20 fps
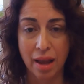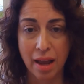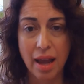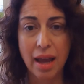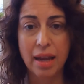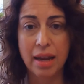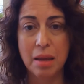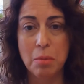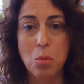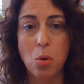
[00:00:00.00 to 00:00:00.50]

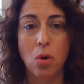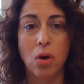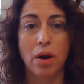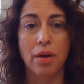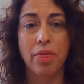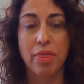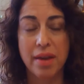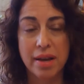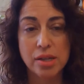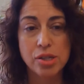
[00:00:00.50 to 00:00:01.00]
anymore.
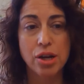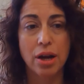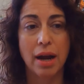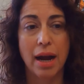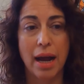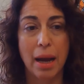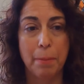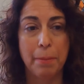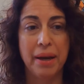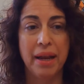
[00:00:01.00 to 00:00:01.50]
Things are
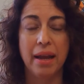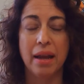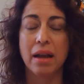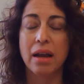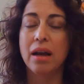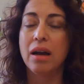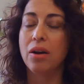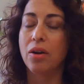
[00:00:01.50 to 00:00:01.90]
happening.